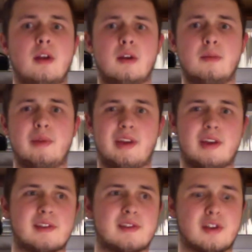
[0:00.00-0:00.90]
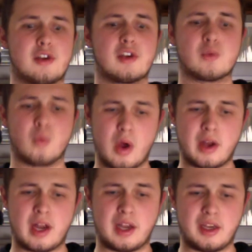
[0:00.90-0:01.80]
because there is one
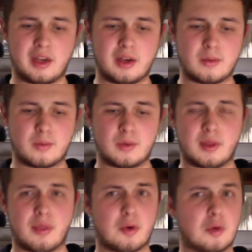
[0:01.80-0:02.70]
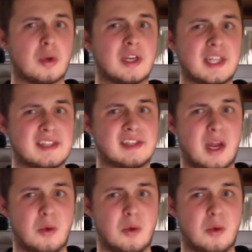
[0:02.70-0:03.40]
on here where the third one isn't out